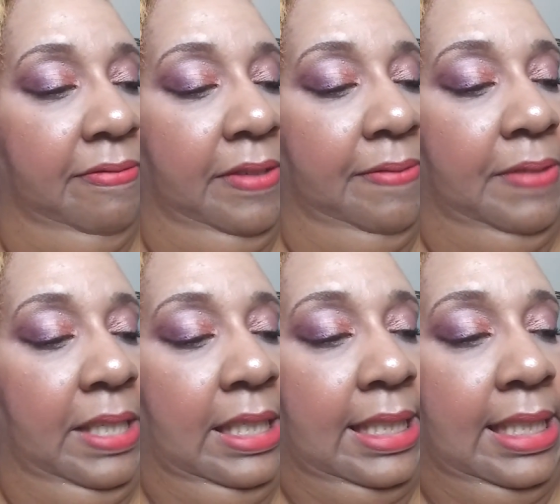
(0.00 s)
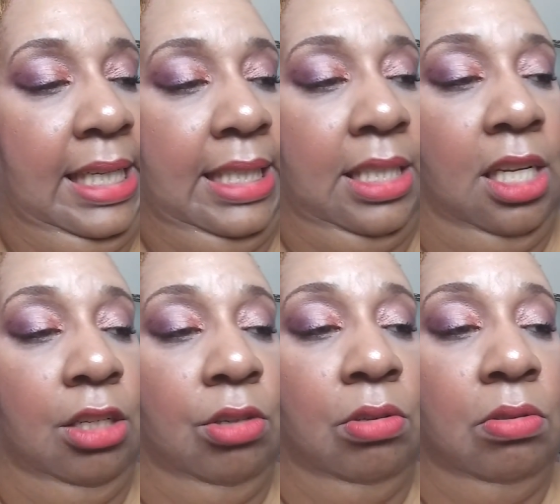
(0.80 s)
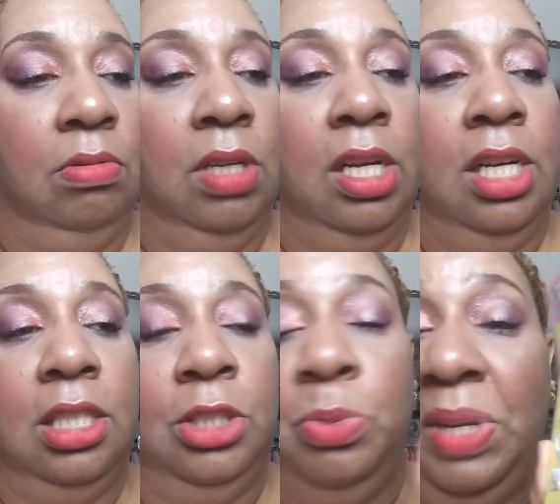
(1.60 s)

50 or 60 little little